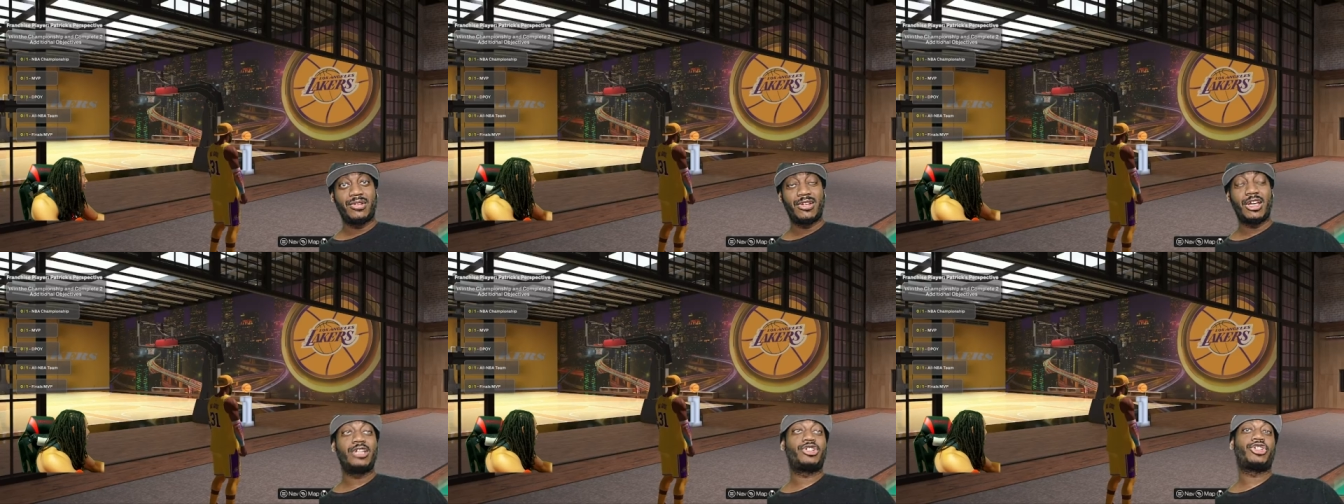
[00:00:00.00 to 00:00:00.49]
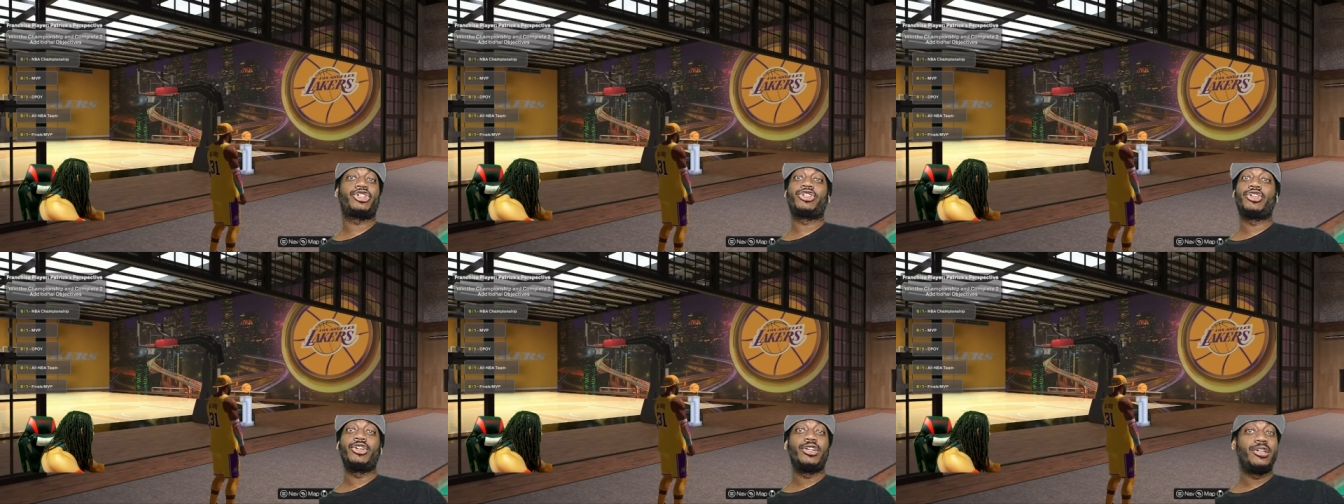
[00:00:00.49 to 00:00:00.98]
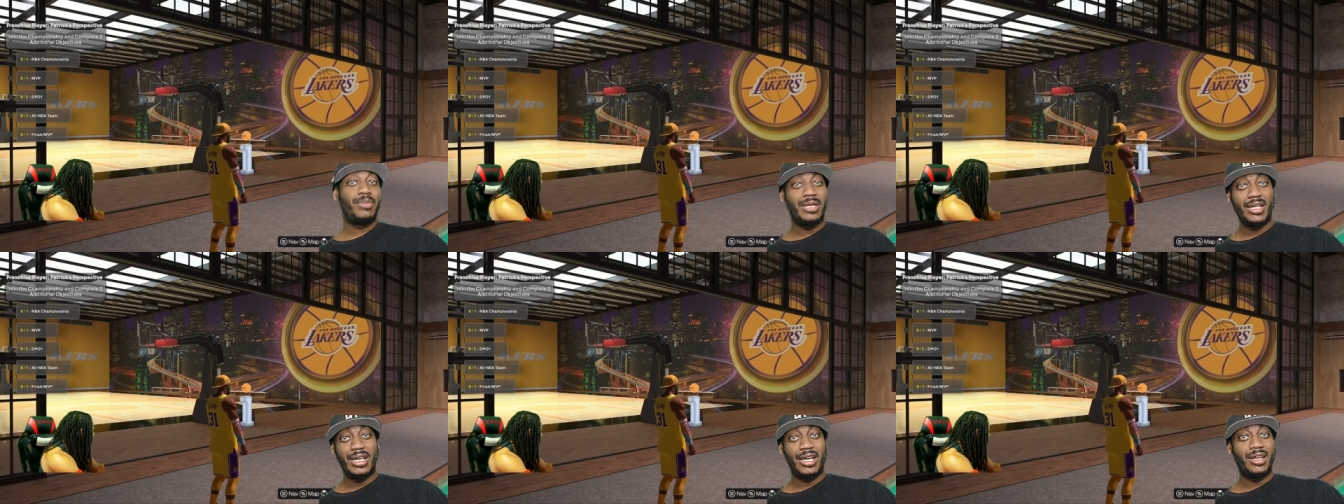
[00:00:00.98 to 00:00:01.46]
It should
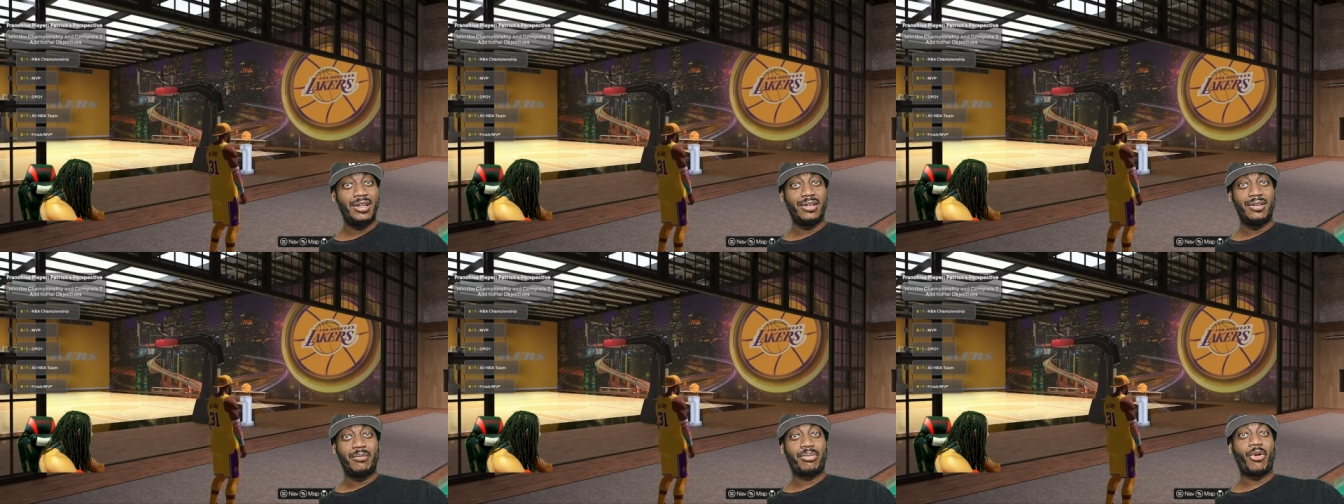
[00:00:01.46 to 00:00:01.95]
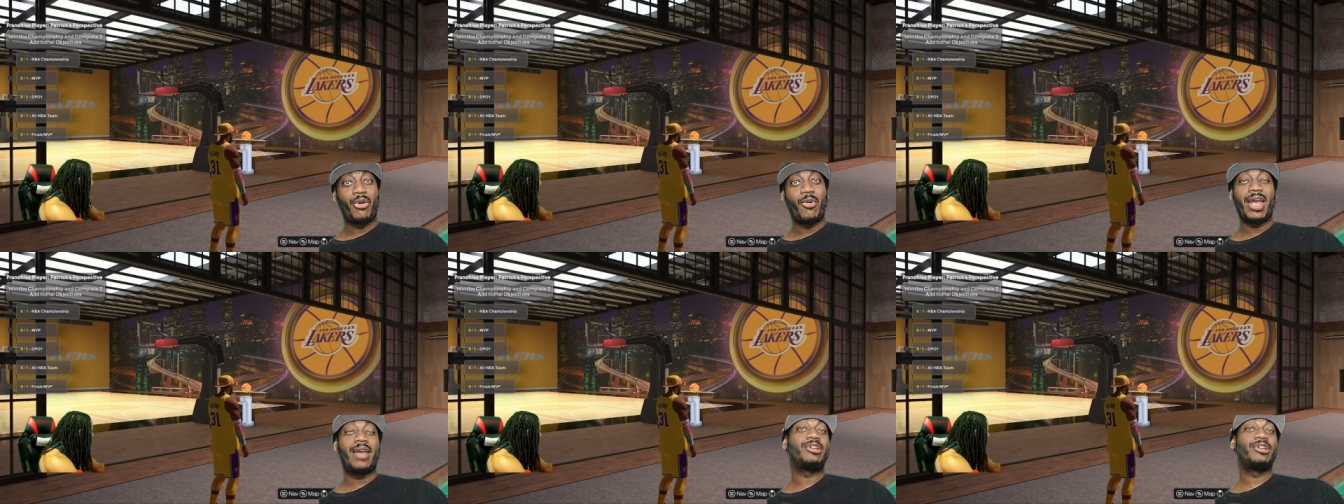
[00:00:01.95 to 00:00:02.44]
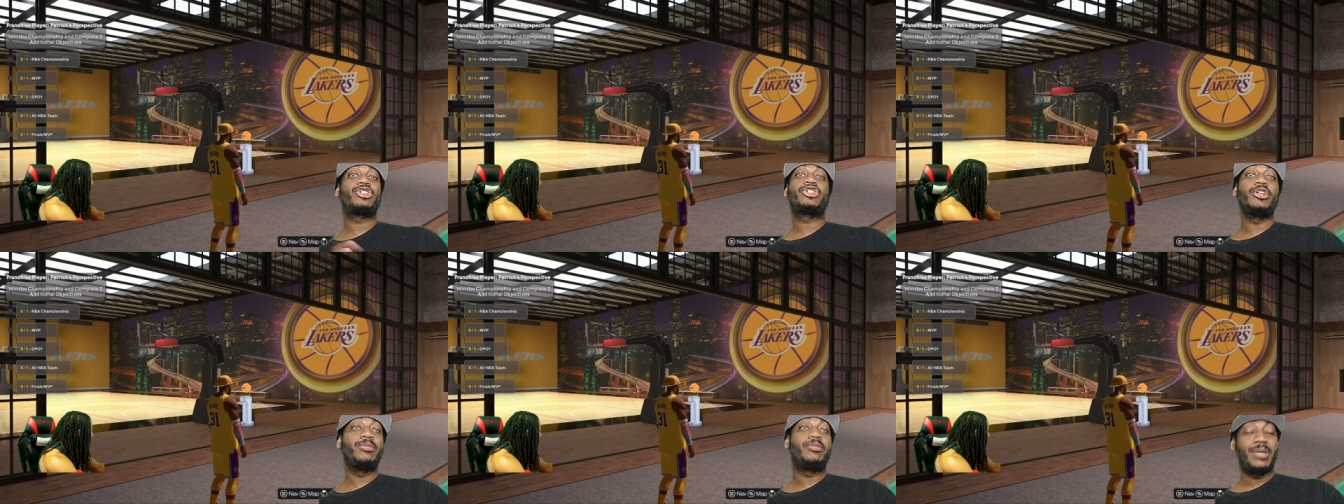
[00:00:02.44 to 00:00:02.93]
be in pro am. It
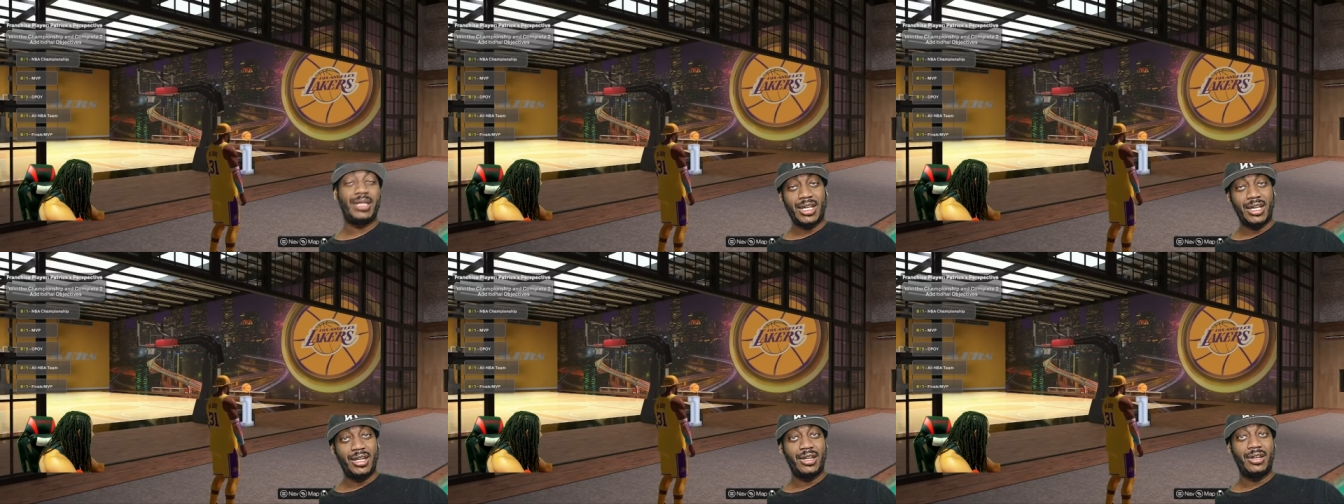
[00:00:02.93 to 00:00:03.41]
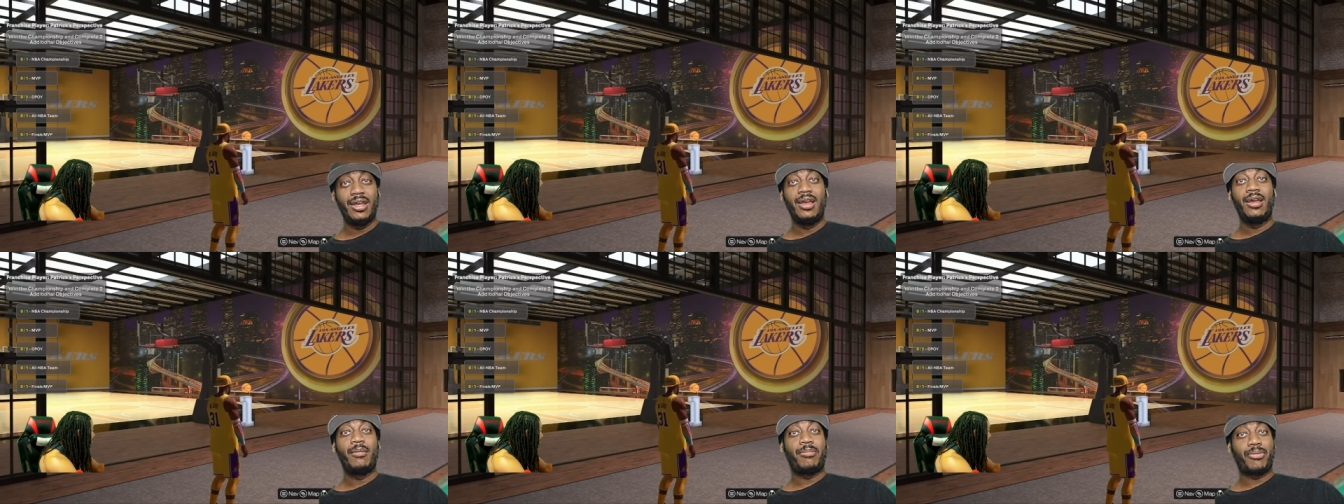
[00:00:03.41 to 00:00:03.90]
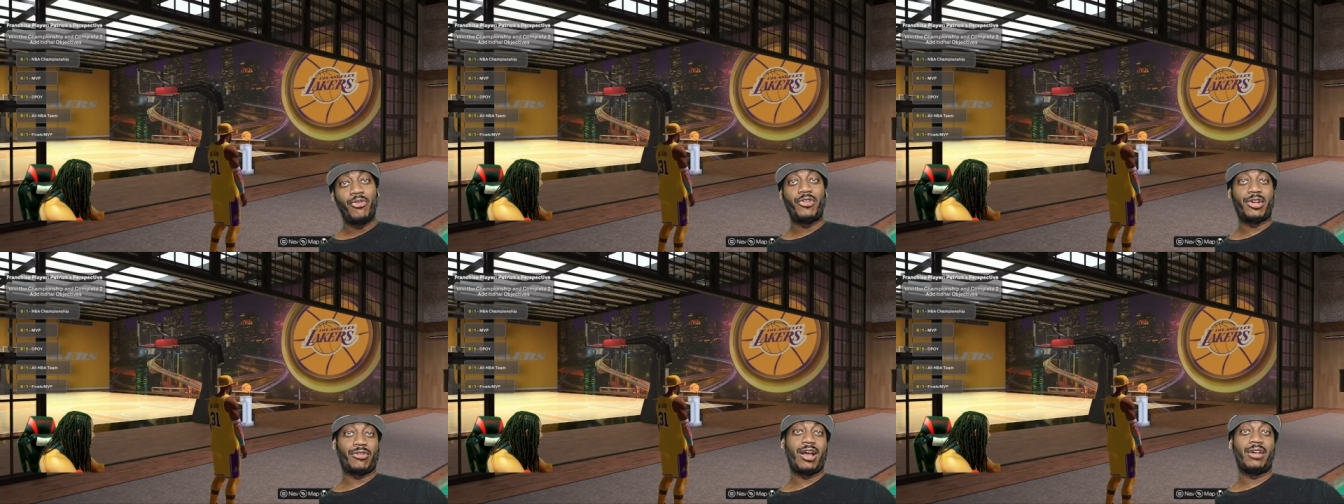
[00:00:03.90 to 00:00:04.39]
should be in proving
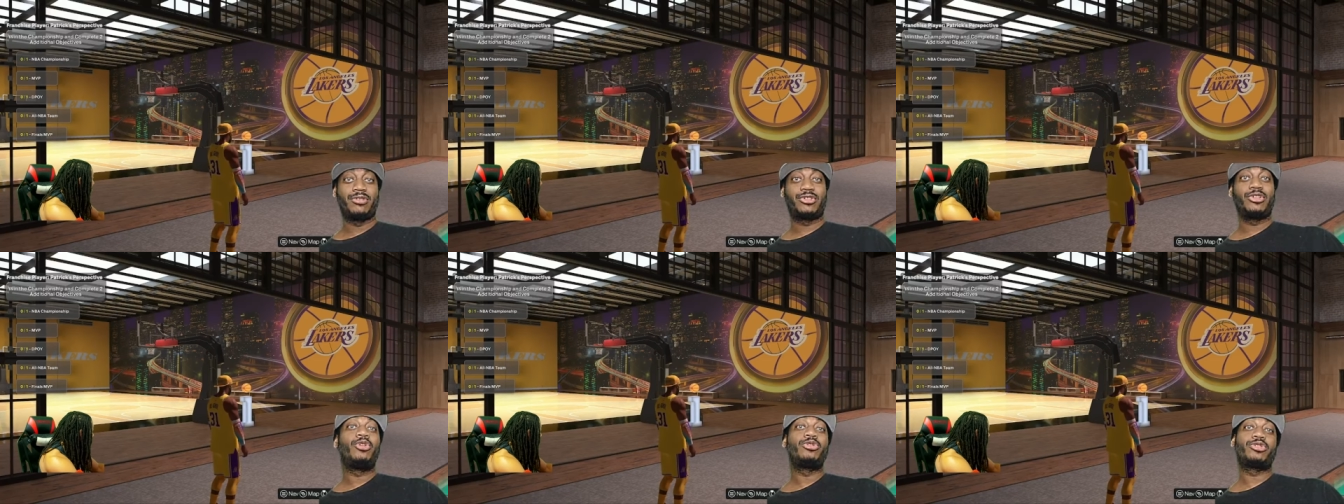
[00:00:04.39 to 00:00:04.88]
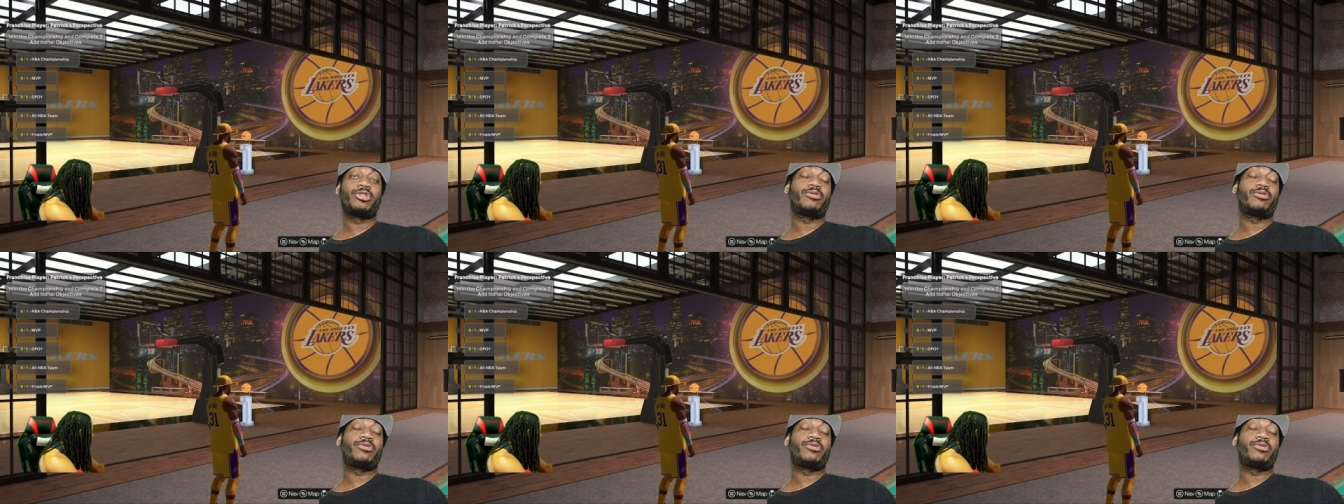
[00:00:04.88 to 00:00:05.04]
grounds. Those are